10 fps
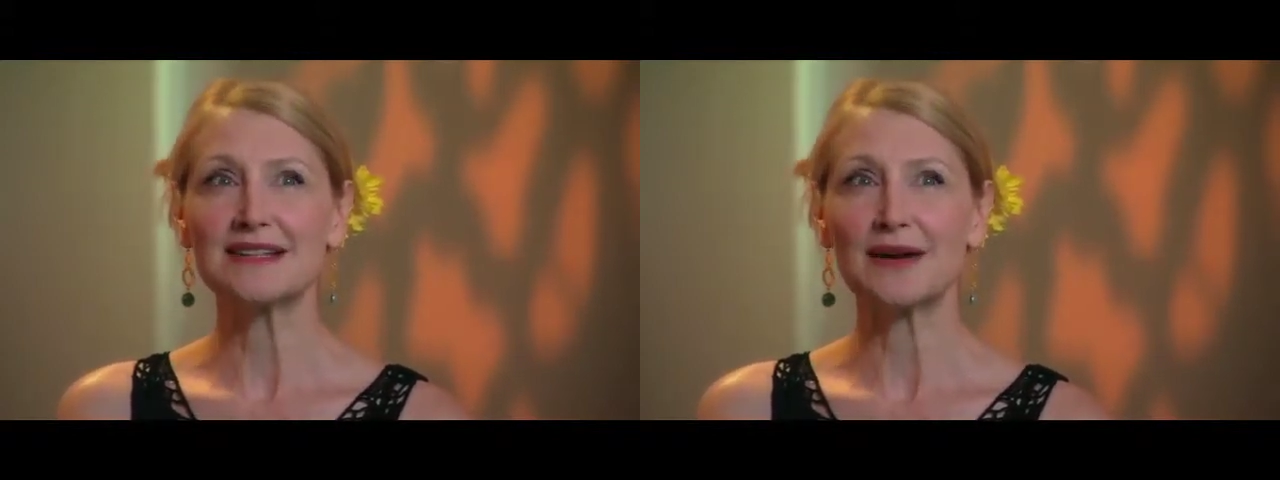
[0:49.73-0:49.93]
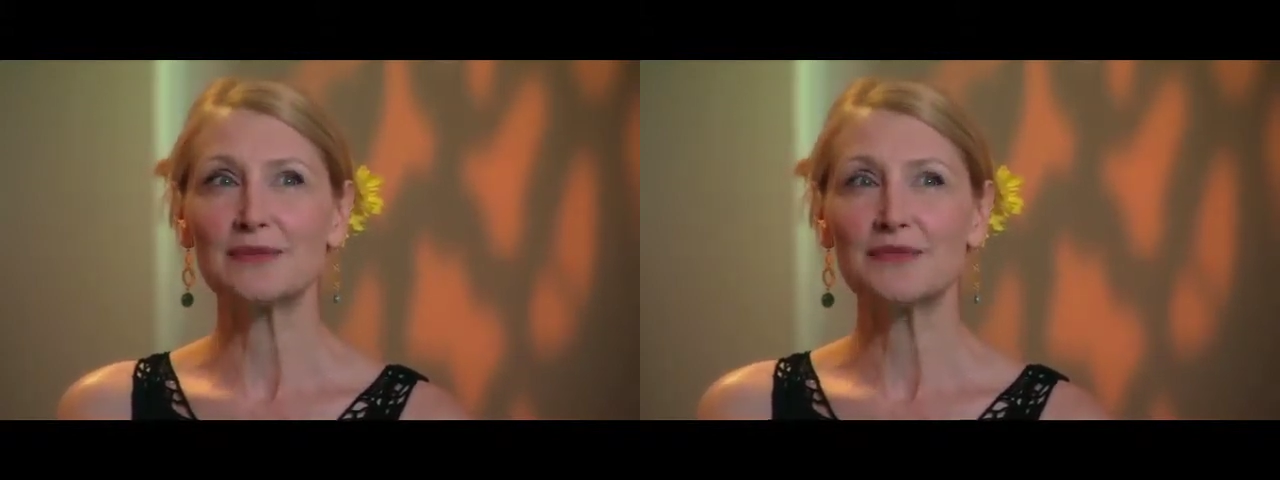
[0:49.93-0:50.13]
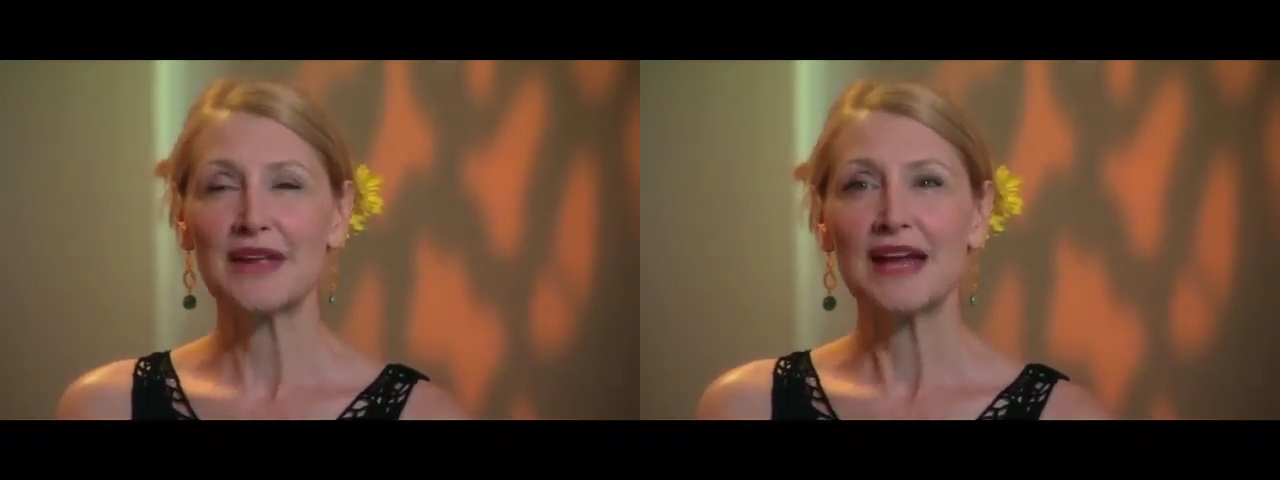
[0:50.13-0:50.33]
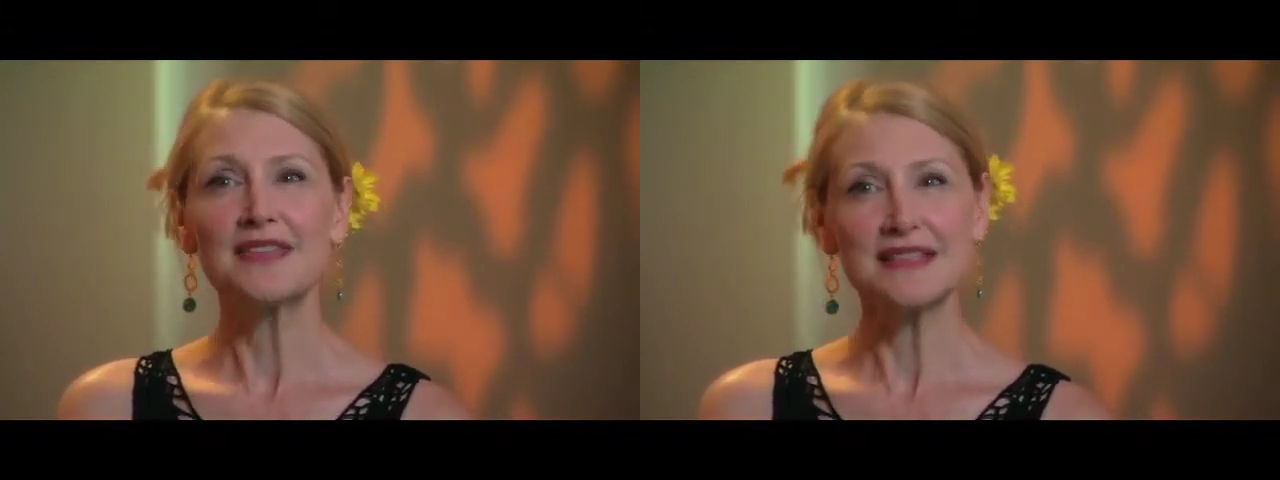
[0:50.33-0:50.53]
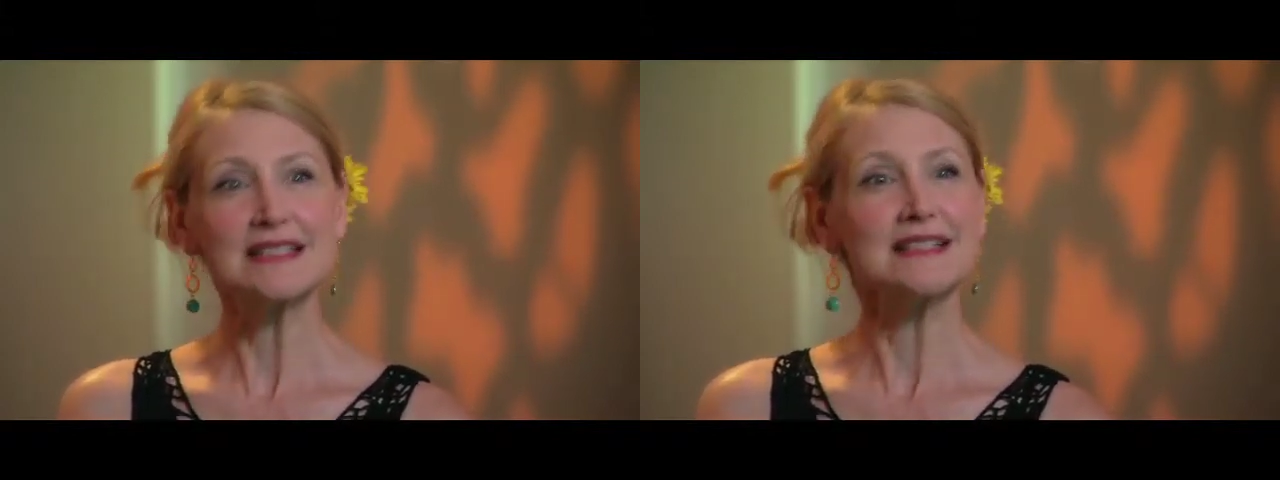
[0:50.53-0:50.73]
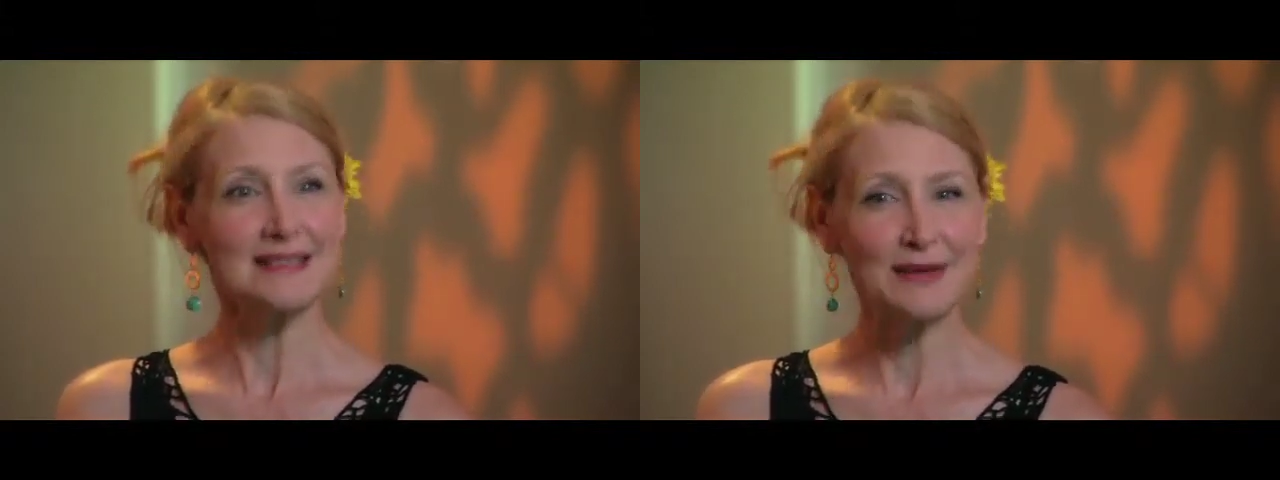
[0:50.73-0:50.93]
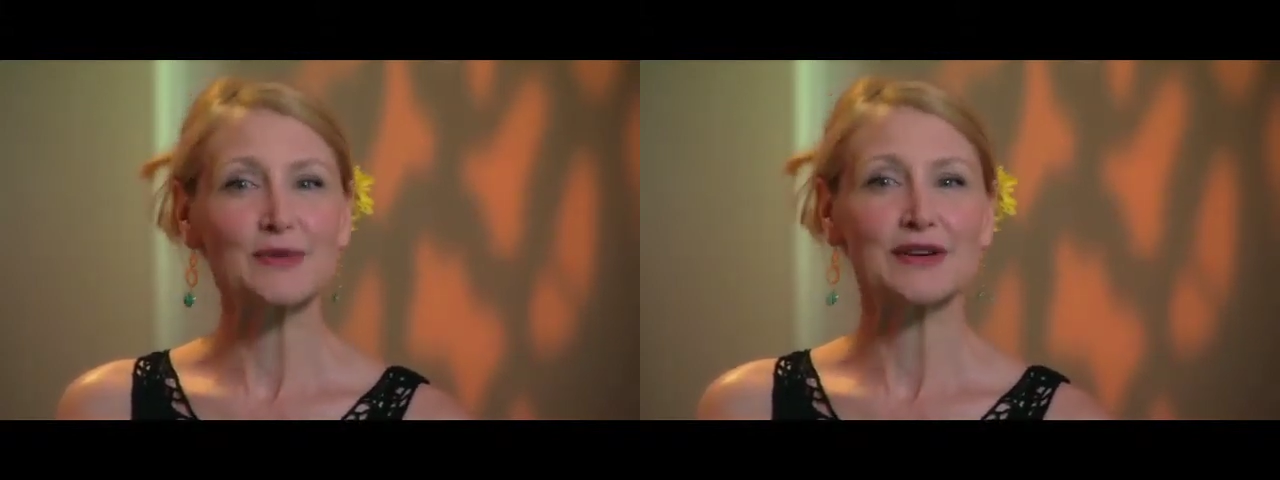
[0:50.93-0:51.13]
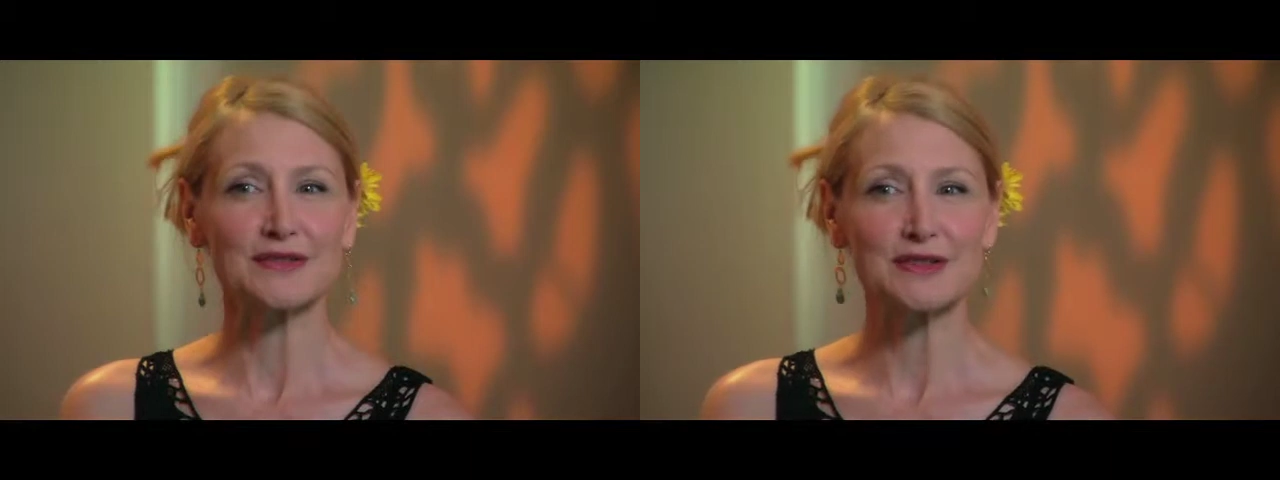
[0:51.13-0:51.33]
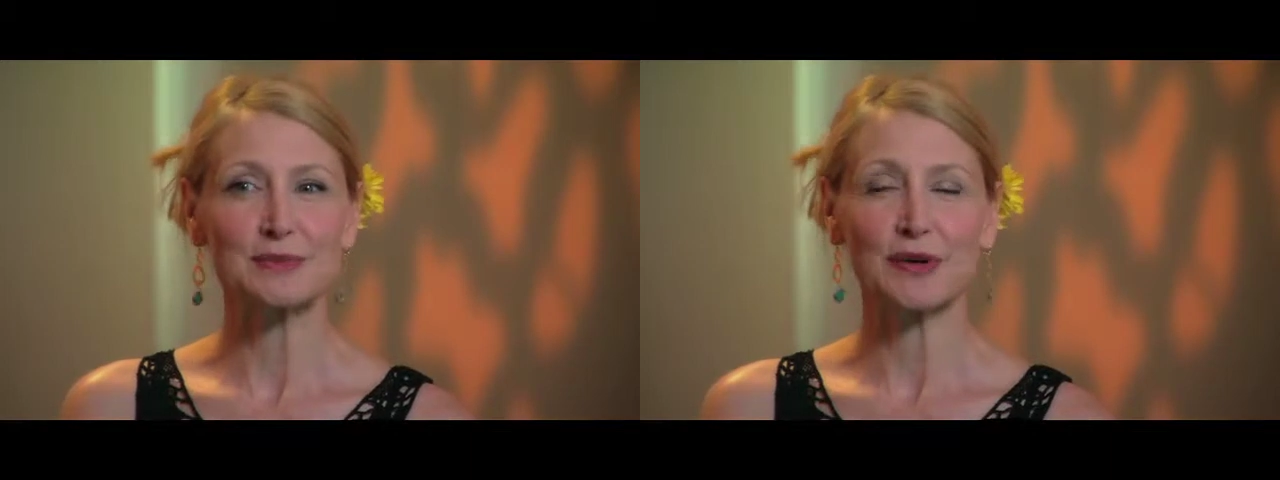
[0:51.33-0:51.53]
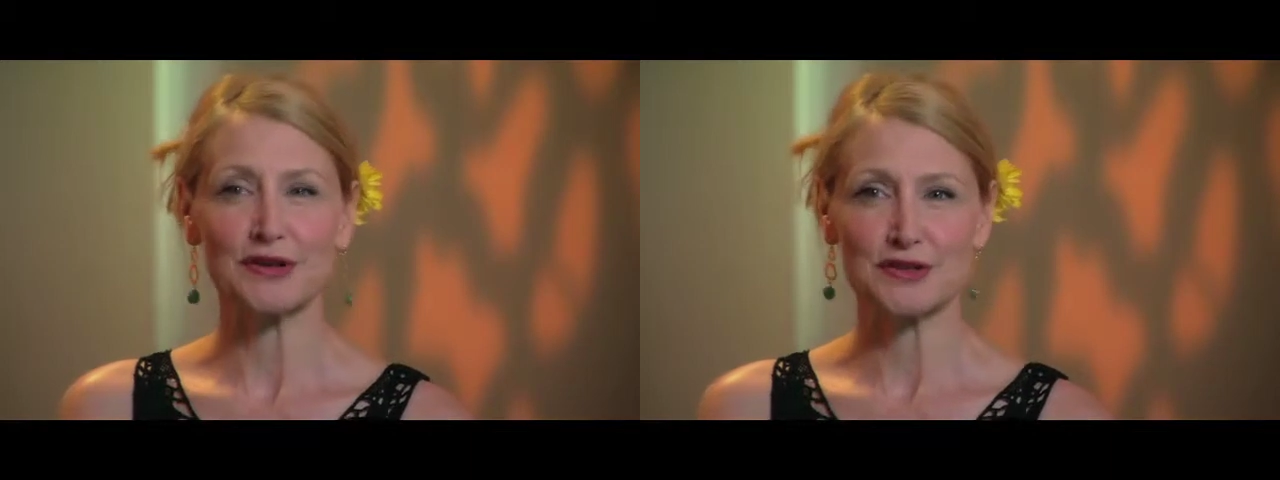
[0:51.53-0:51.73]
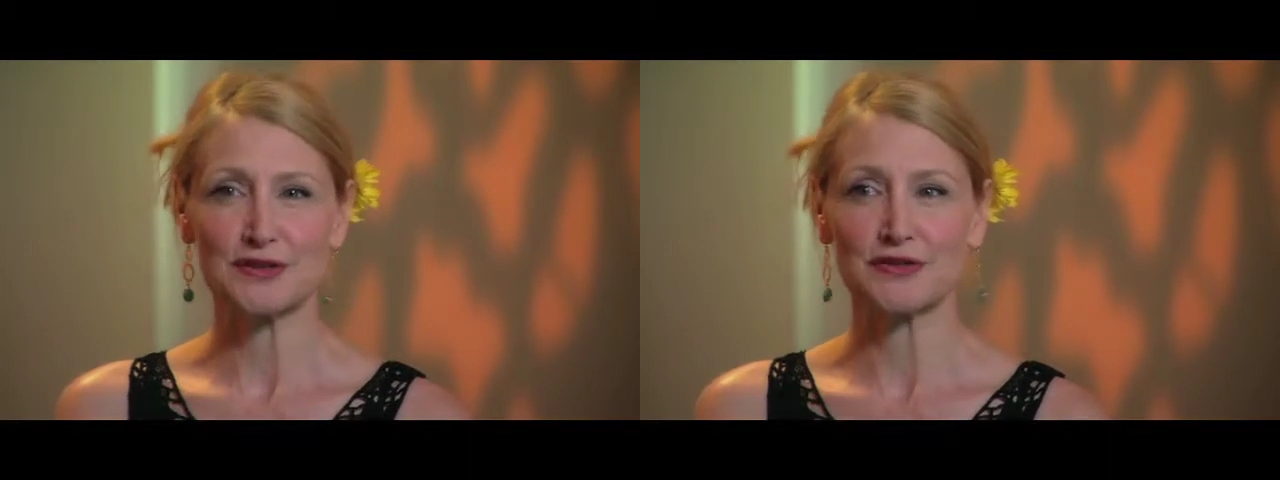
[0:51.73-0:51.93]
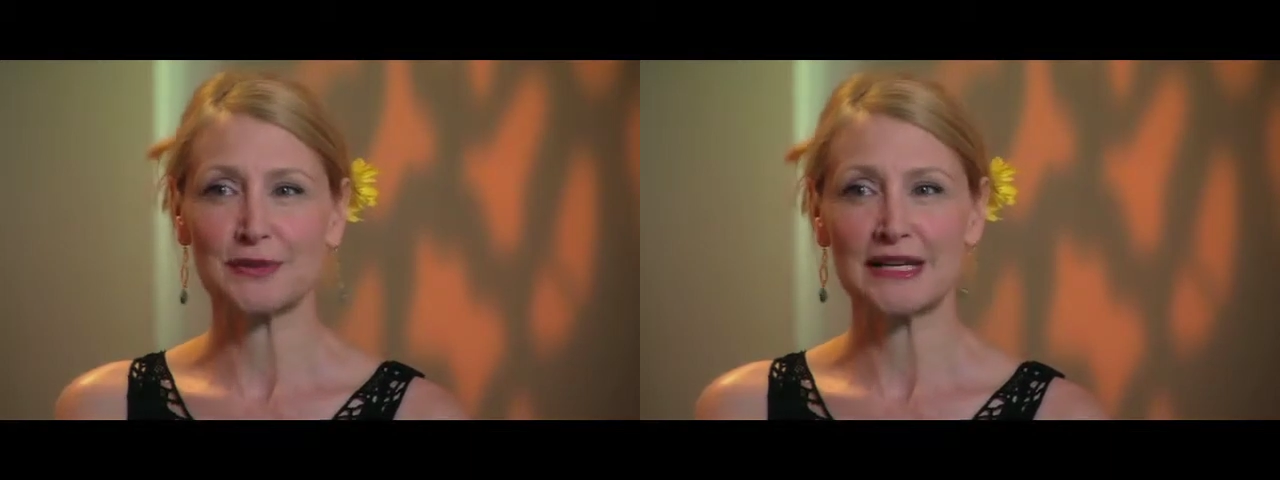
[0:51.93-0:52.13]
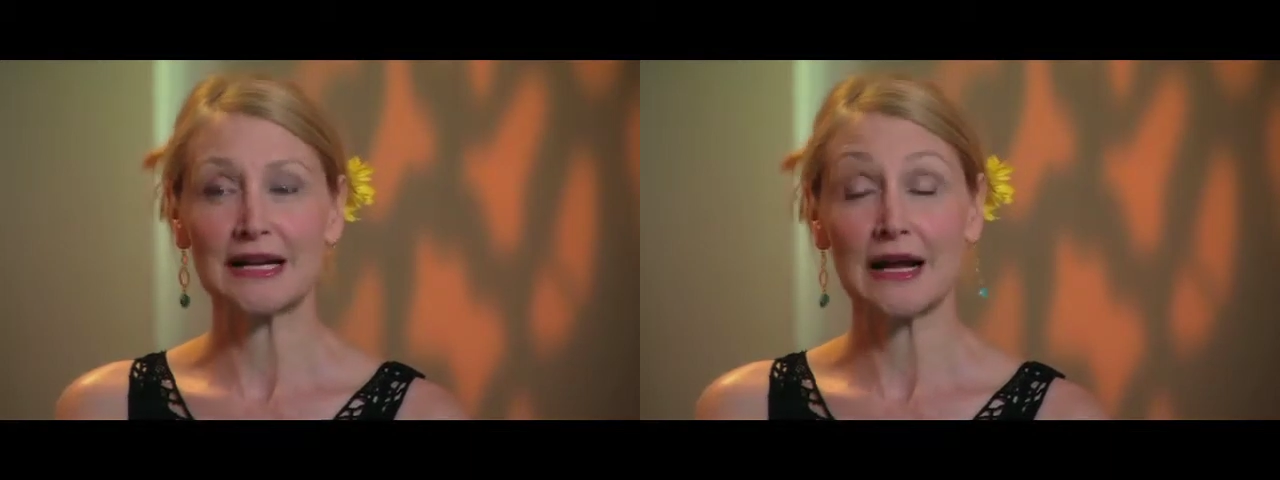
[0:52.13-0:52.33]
somewhat of a departure for me.